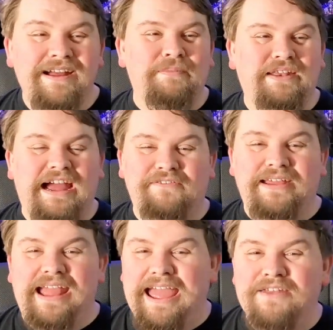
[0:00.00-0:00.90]
I'm
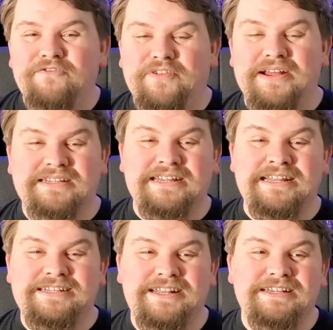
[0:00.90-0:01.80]
diving headfirst
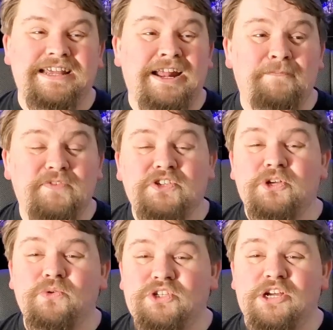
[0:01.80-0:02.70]
into this, and I'm
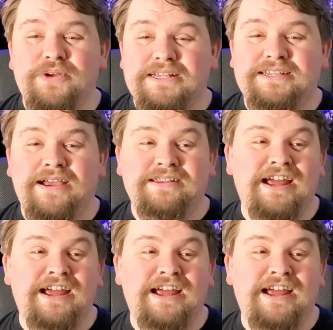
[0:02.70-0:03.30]
so excited.